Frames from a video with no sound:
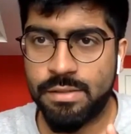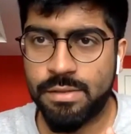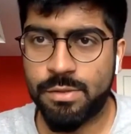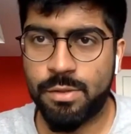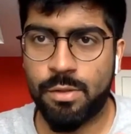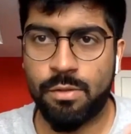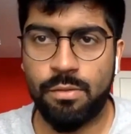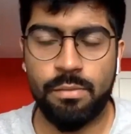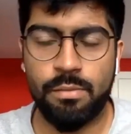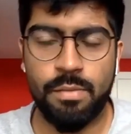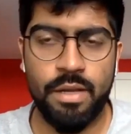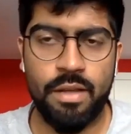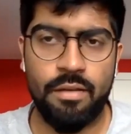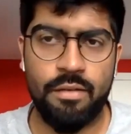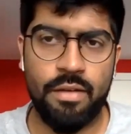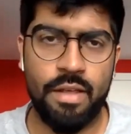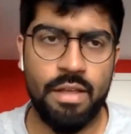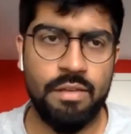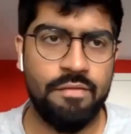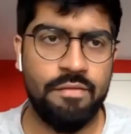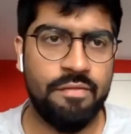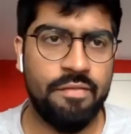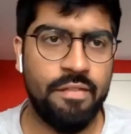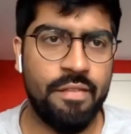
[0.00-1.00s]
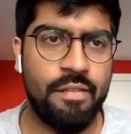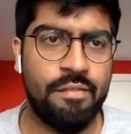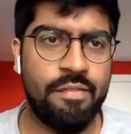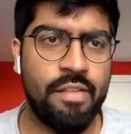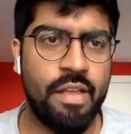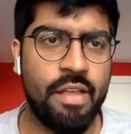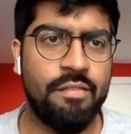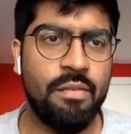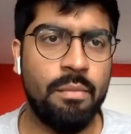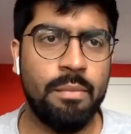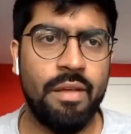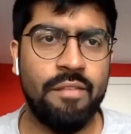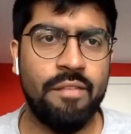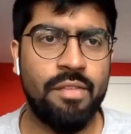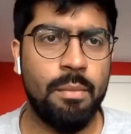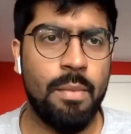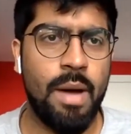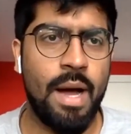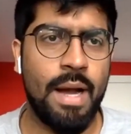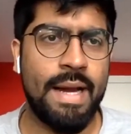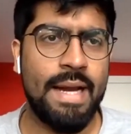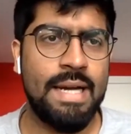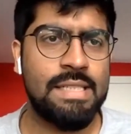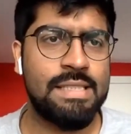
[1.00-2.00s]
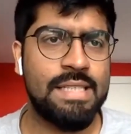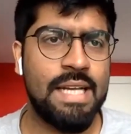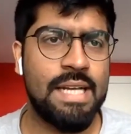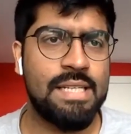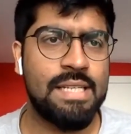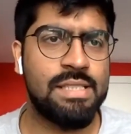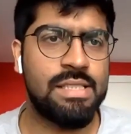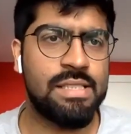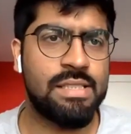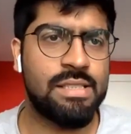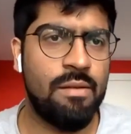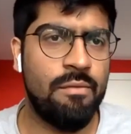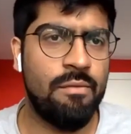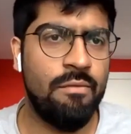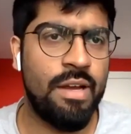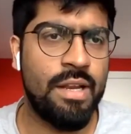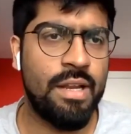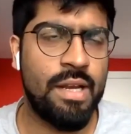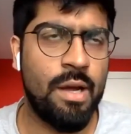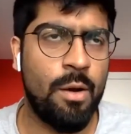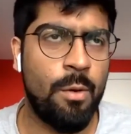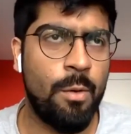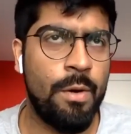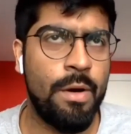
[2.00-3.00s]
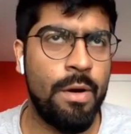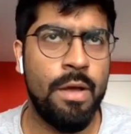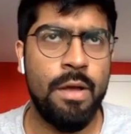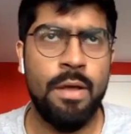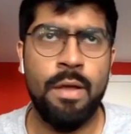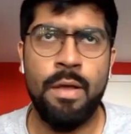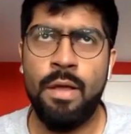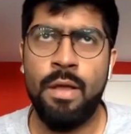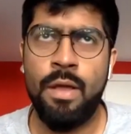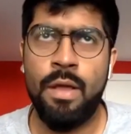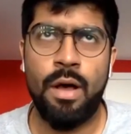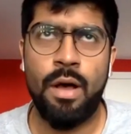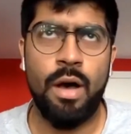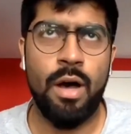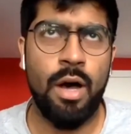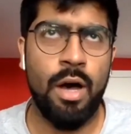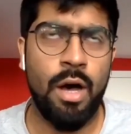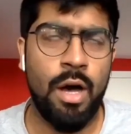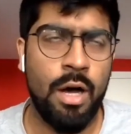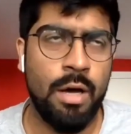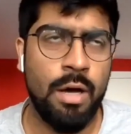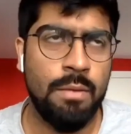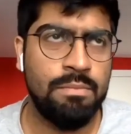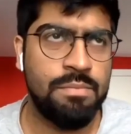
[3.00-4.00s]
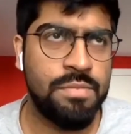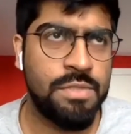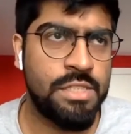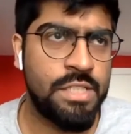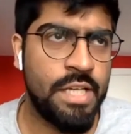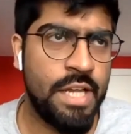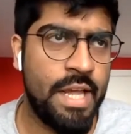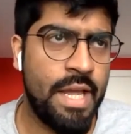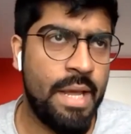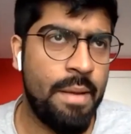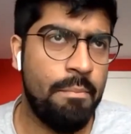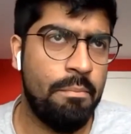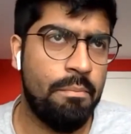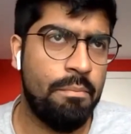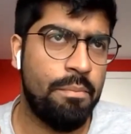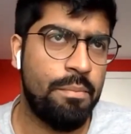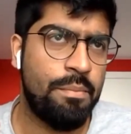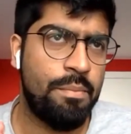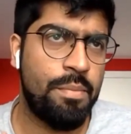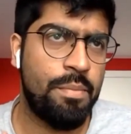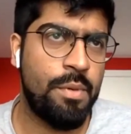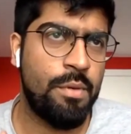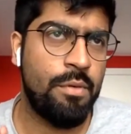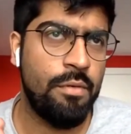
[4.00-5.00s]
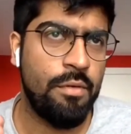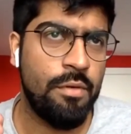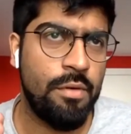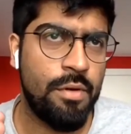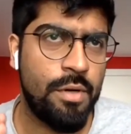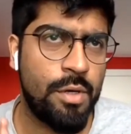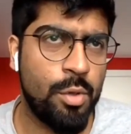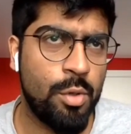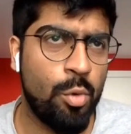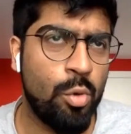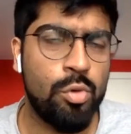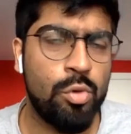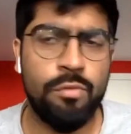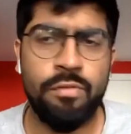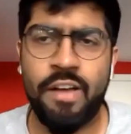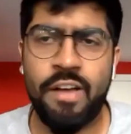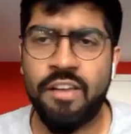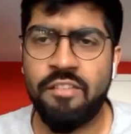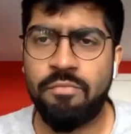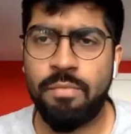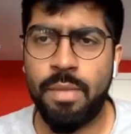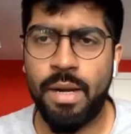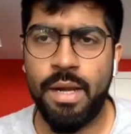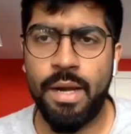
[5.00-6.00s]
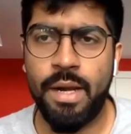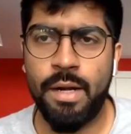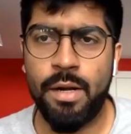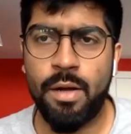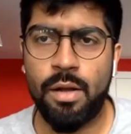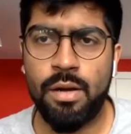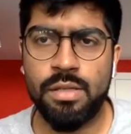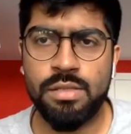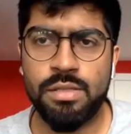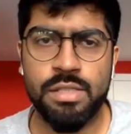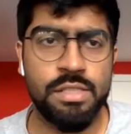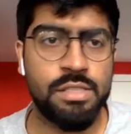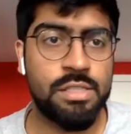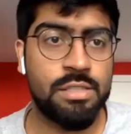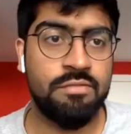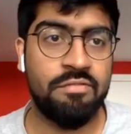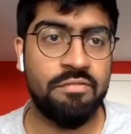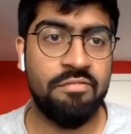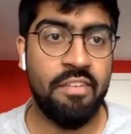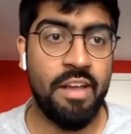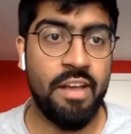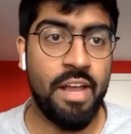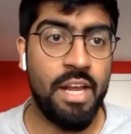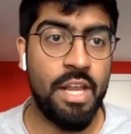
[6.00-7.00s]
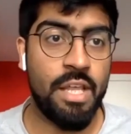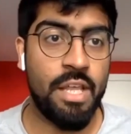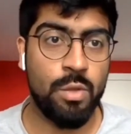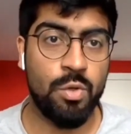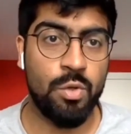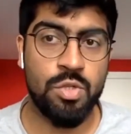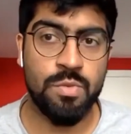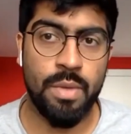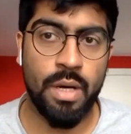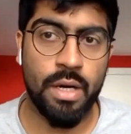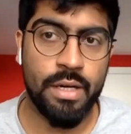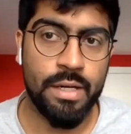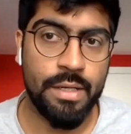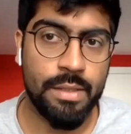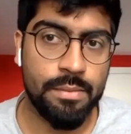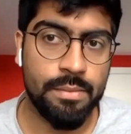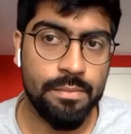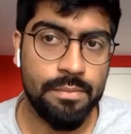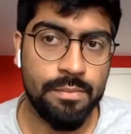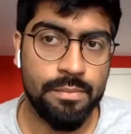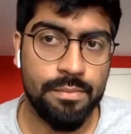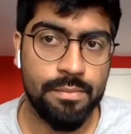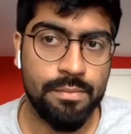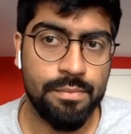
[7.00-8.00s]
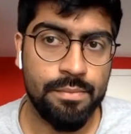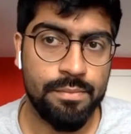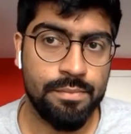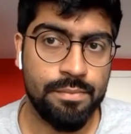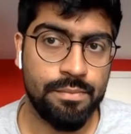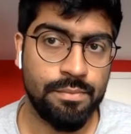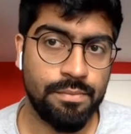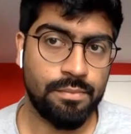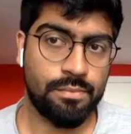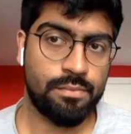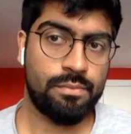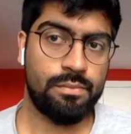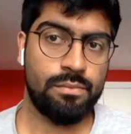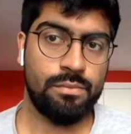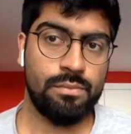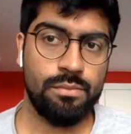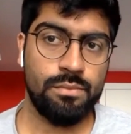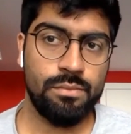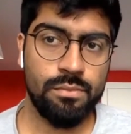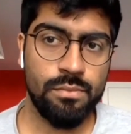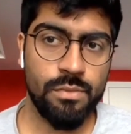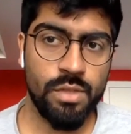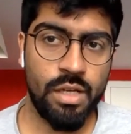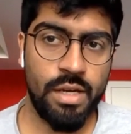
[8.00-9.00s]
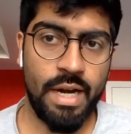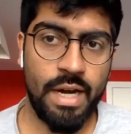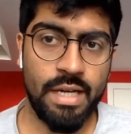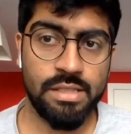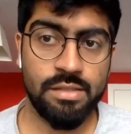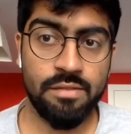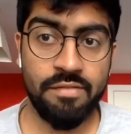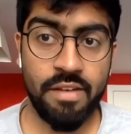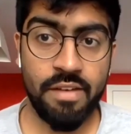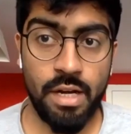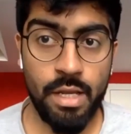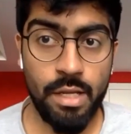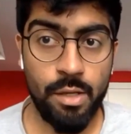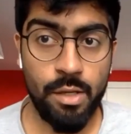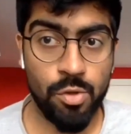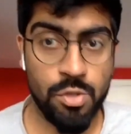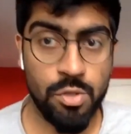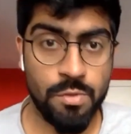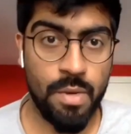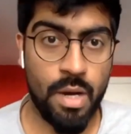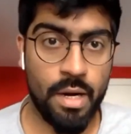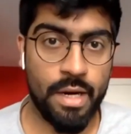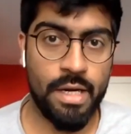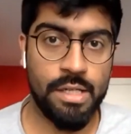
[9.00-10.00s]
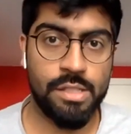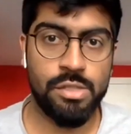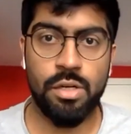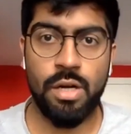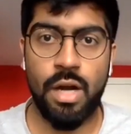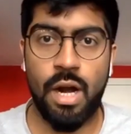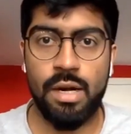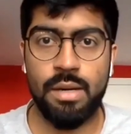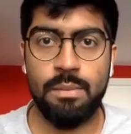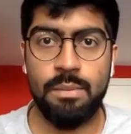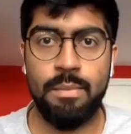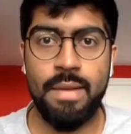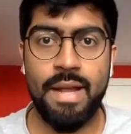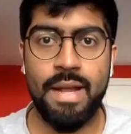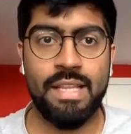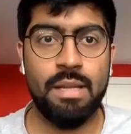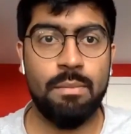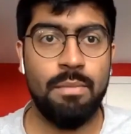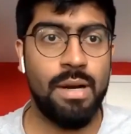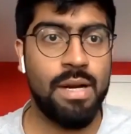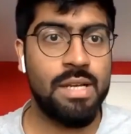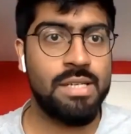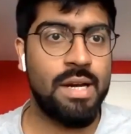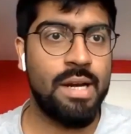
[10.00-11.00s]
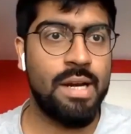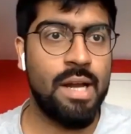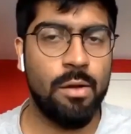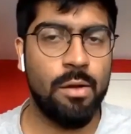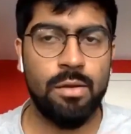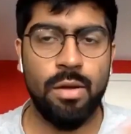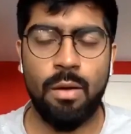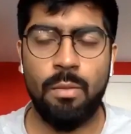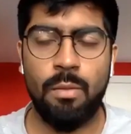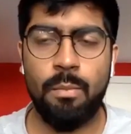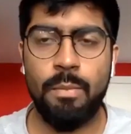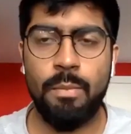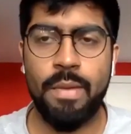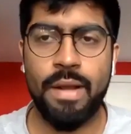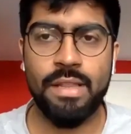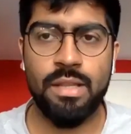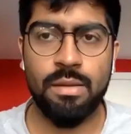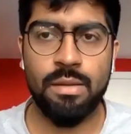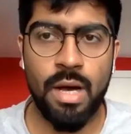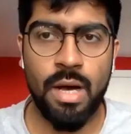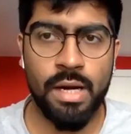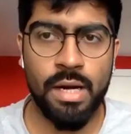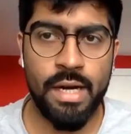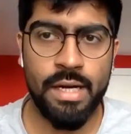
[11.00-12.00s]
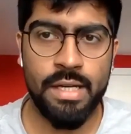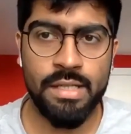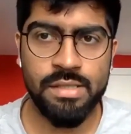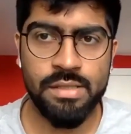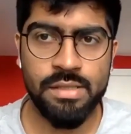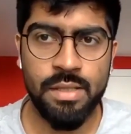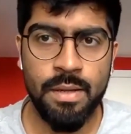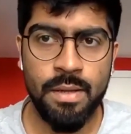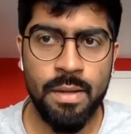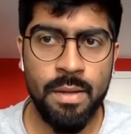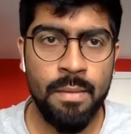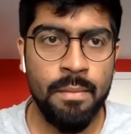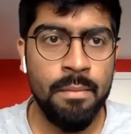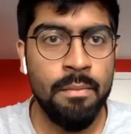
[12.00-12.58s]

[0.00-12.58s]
is. So if the market size is somewhere around say $2 to $5 billion, it's a fairly huge market. Right? It's a fairly huge market. So make them understand how big the market is,